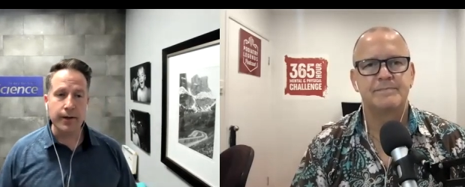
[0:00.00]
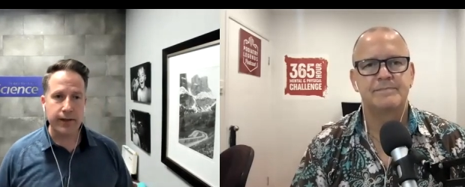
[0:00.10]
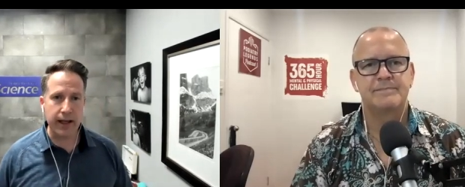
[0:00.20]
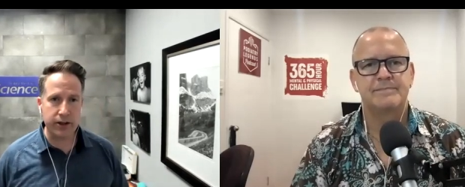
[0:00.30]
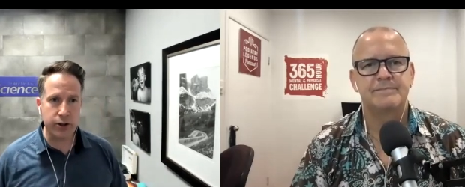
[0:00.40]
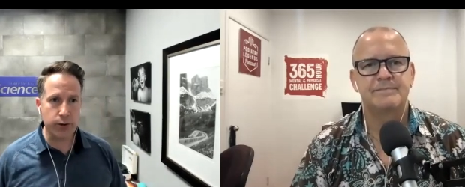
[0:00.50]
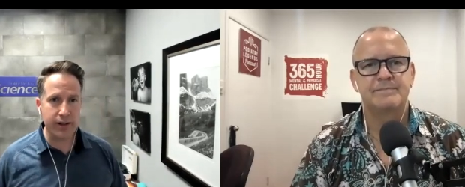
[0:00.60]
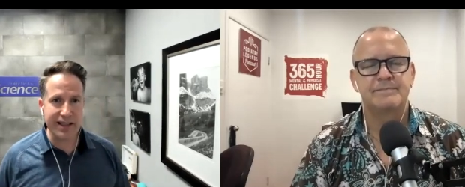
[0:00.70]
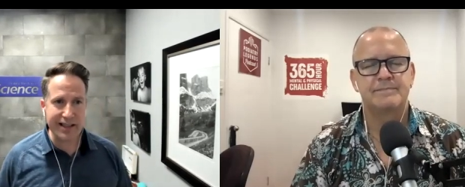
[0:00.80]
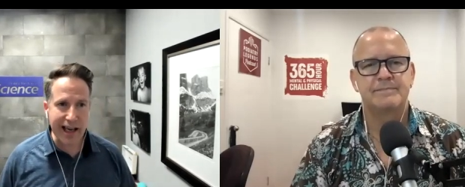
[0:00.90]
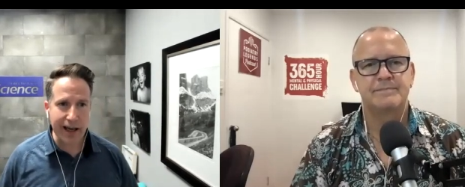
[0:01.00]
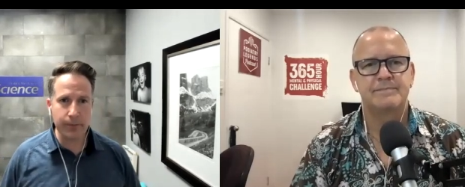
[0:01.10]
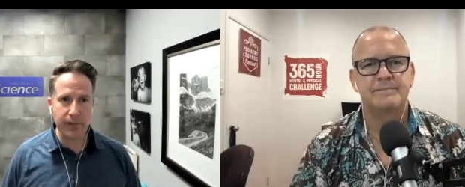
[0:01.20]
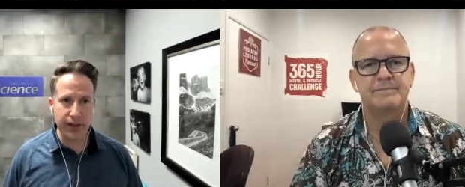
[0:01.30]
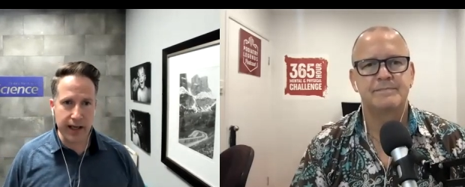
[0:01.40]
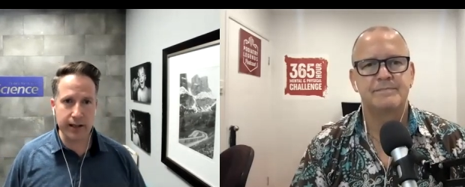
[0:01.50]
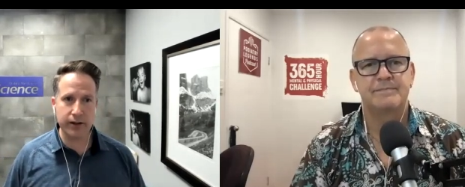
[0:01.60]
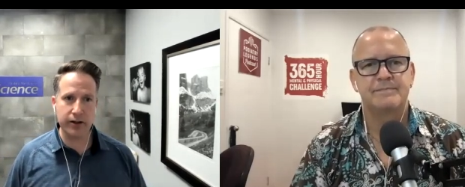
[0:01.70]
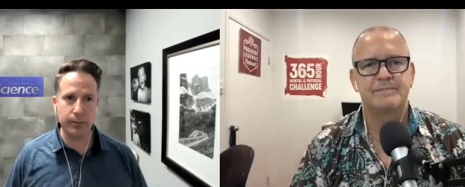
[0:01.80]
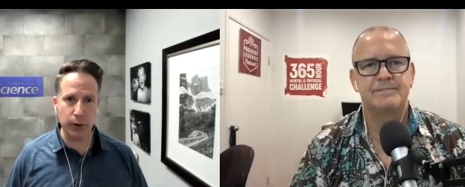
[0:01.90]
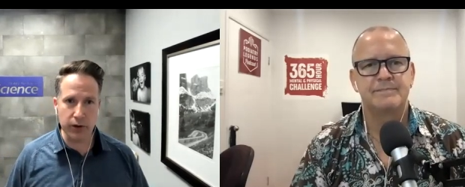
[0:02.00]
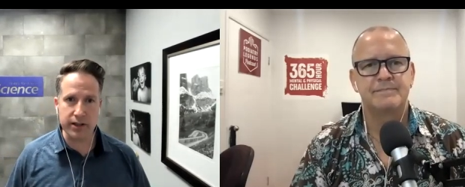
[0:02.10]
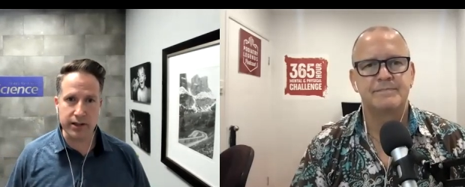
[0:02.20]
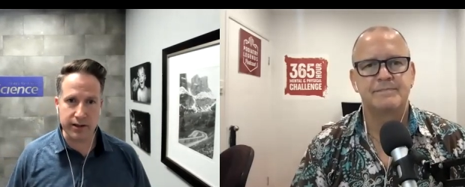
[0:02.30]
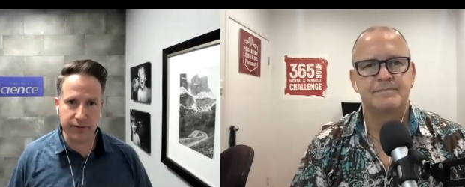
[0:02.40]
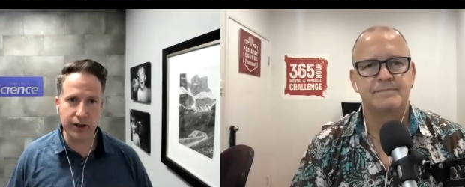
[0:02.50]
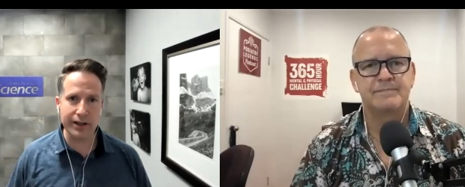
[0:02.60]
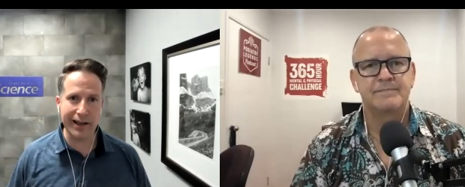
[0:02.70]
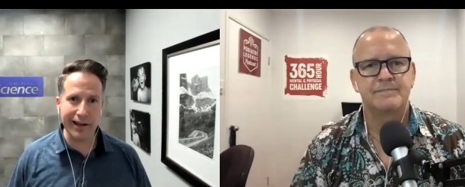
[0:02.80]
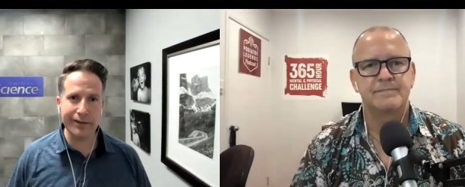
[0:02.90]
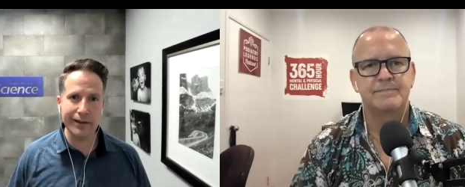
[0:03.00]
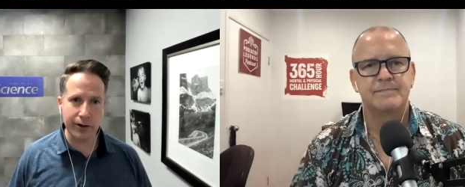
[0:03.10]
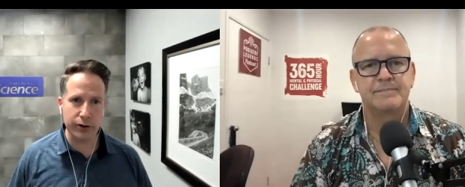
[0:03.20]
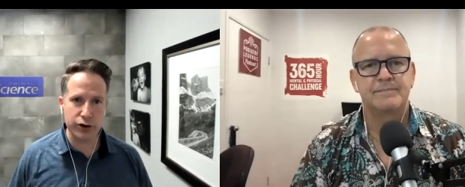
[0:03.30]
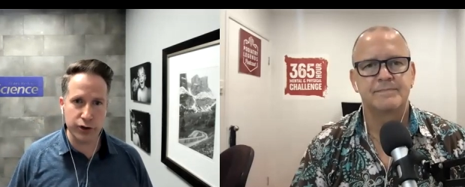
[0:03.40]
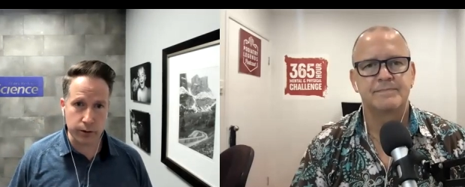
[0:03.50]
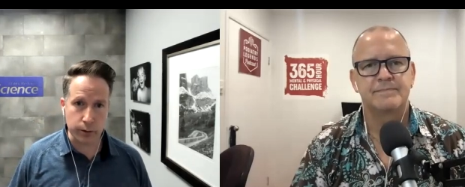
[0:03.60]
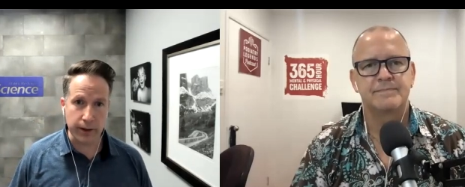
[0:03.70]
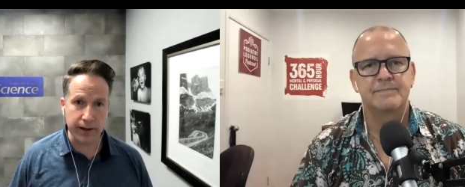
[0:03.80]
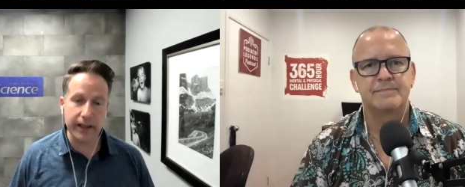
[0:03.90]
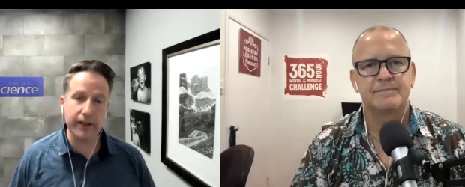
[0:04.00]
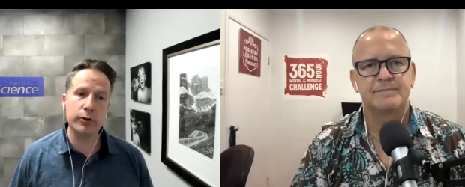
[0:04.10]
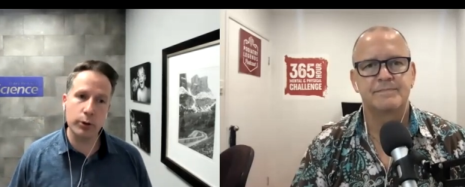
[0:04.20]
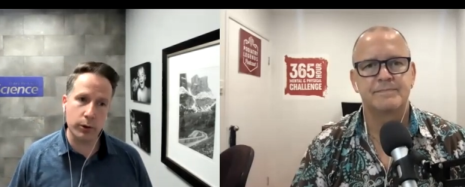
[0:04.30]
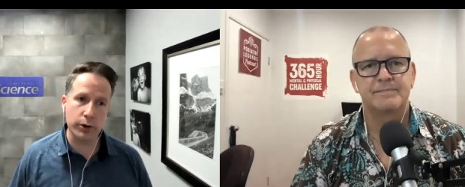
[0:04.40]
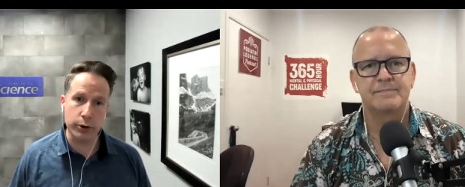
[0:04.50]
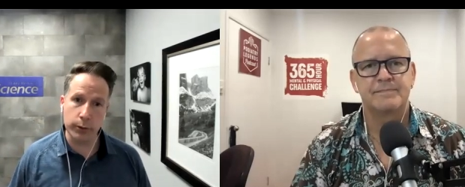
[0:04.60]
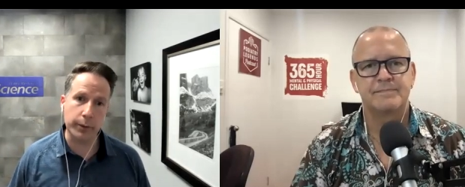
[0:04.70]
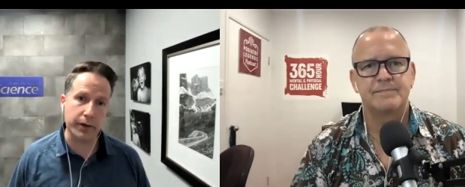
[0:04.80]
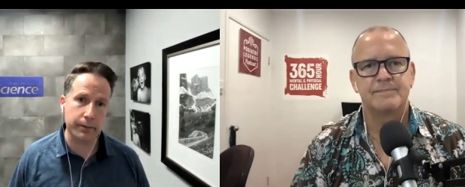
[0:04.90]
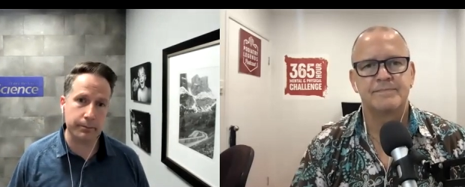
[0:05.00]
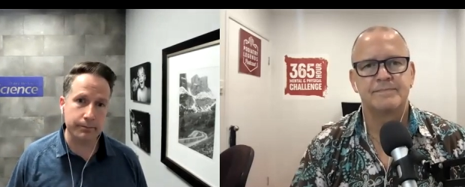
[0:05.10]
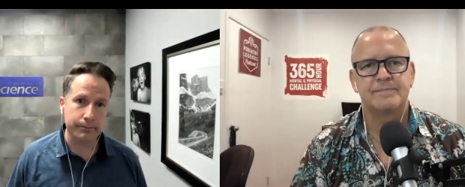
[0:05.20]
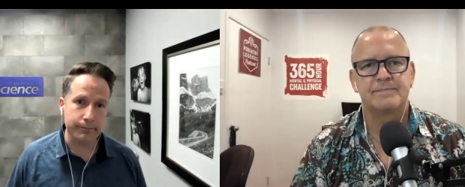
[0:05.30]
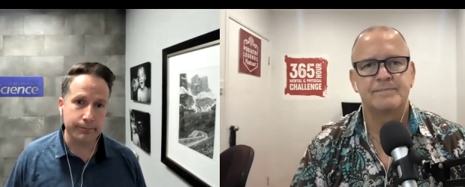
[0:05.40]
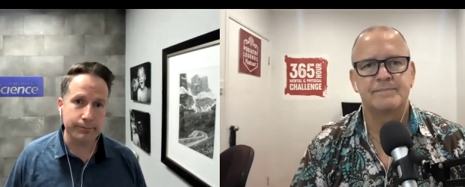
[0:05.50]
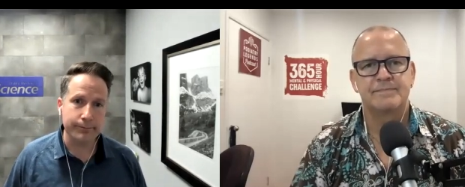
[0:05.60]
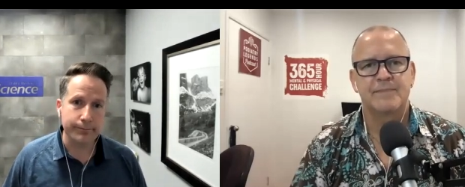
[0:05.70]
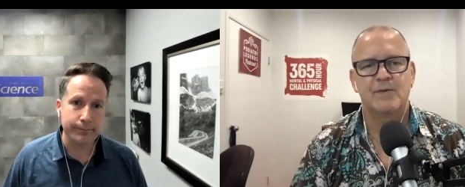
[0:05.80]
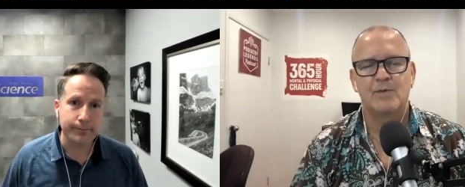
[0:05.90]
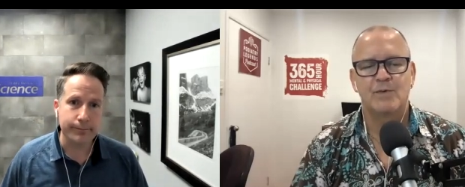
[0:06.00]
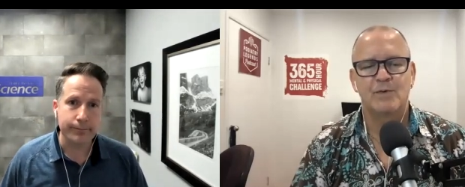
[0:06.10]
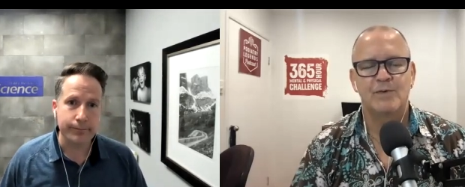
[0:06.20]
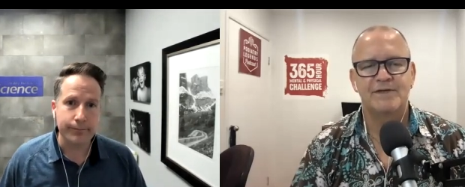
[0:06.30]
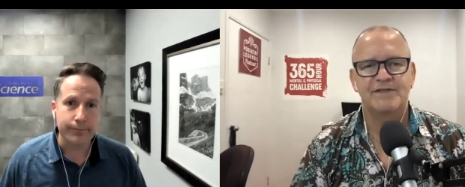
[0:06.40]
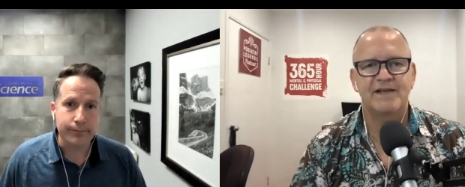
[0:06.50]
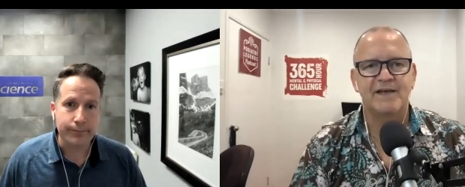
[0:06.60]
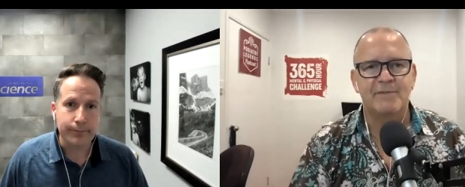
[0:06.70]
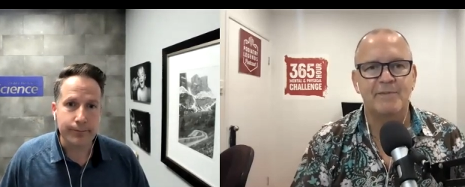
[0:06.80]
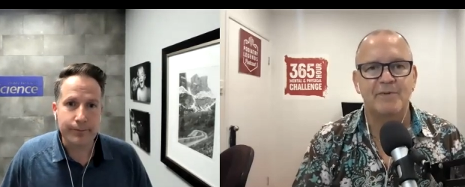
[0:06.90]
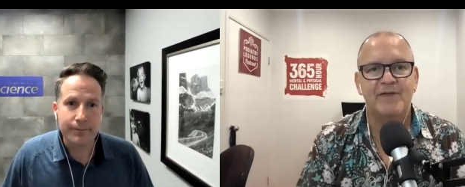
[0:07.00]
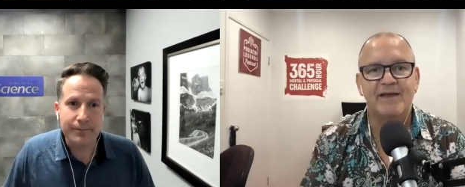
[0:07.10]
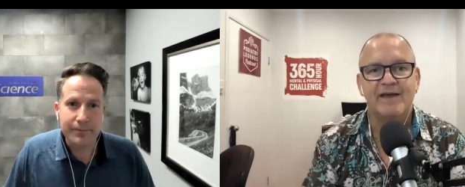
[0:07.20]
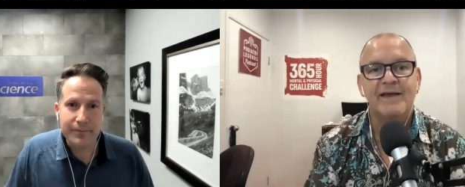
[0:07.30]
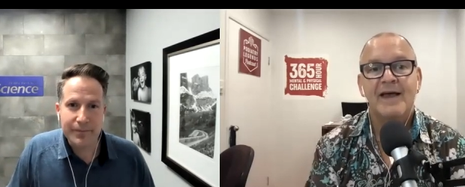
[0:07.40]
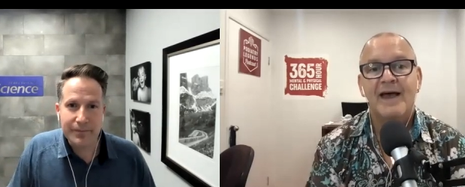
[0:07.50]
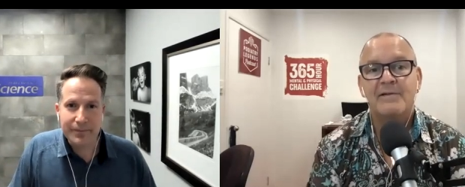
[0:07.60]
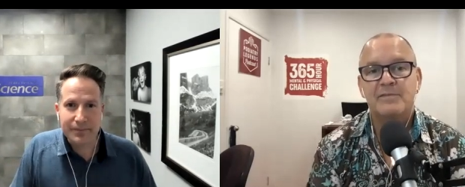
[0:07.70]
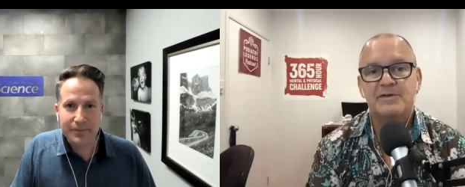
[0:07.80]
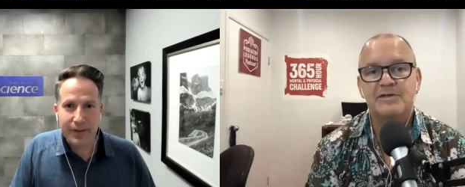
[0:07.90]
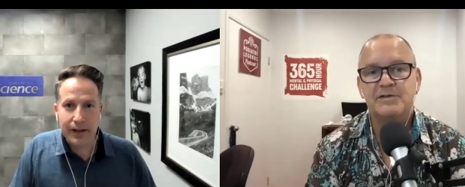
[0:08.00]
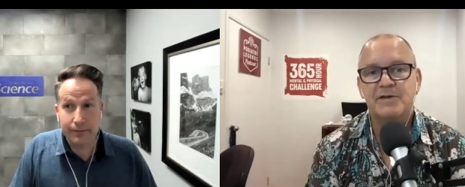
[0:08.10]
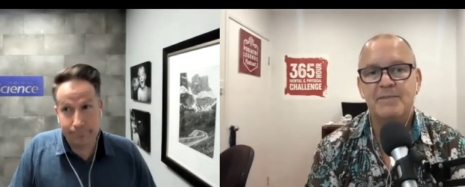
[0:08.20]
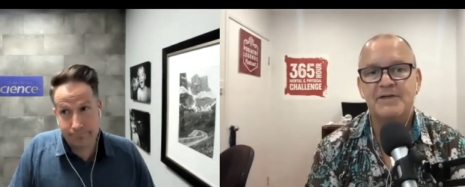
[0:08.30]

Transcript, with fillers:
Speaker 1: that do the same thing to the person's foot in their shoe, if you know what you're doing with it.
Speaker 2: Oh, that's going to get people thinking. And just, you